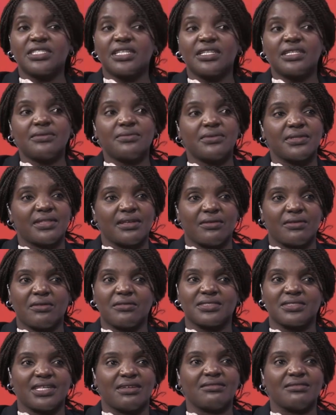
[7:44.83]
with the
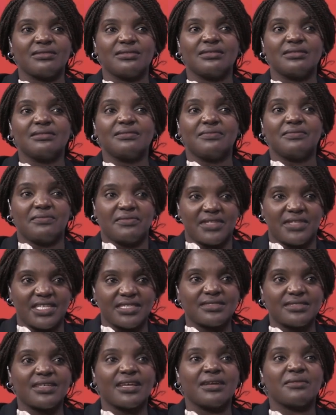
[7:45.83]
lockdown, they are
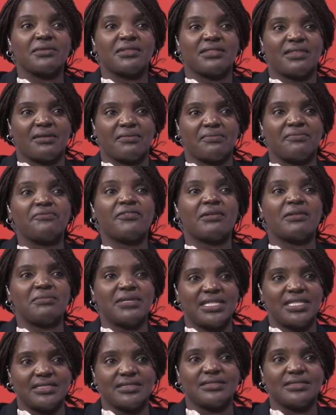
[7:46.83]
stuck with their
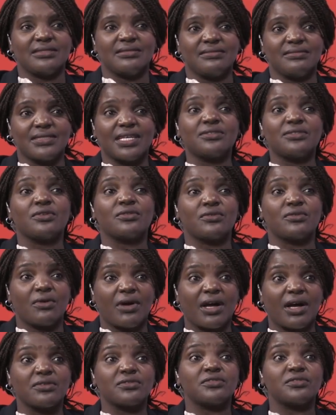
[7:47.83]
families that don't know how
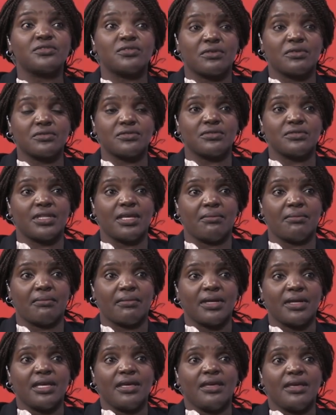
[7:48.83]
to talk to them.
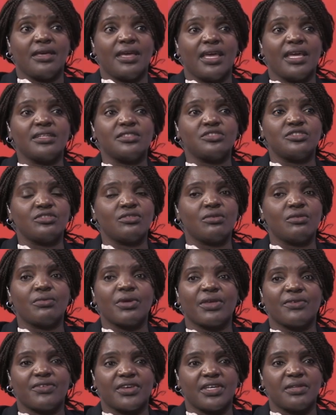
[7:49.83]
And, you know, we have
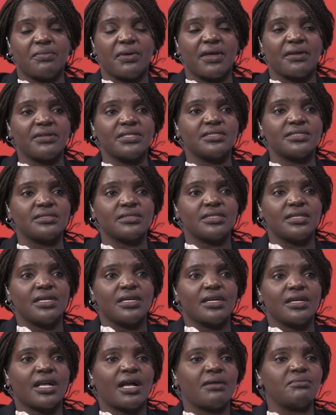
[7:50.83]
had parents
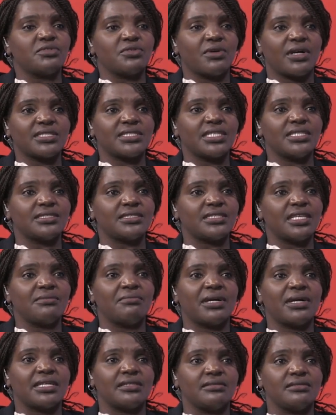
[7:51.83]
come to us and say,
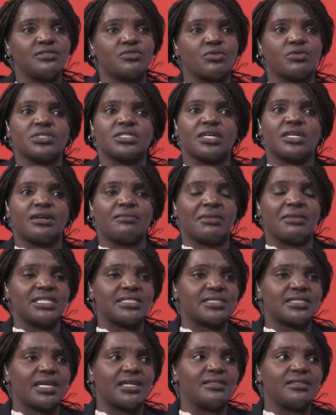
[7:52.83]
my
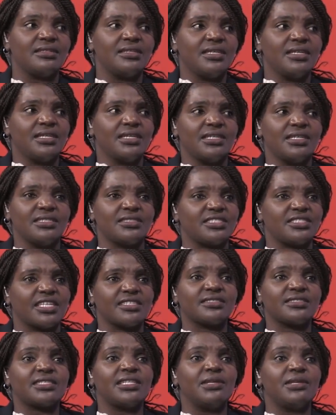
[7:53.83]
son is just
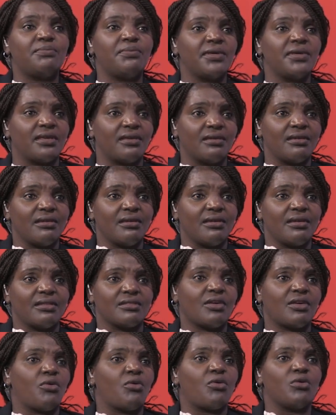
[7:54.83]
sleeping the
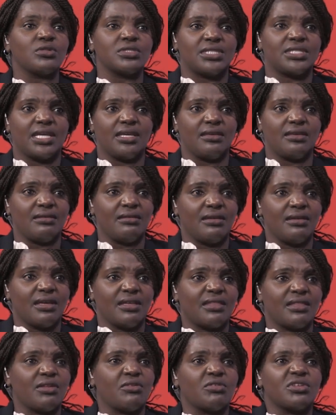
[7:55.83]
whole day. They're
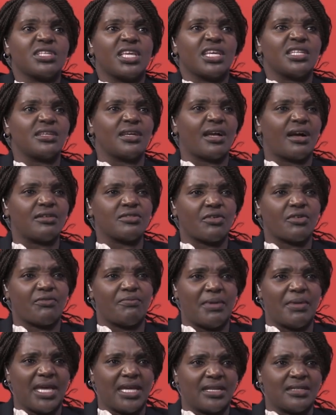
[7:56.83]
not getting out of
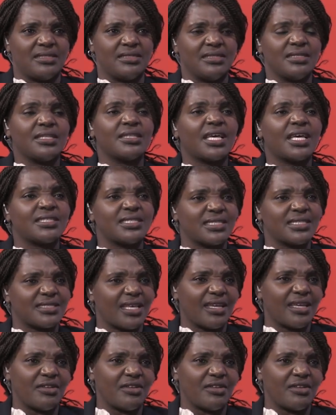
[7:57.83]
bed. That's a sign of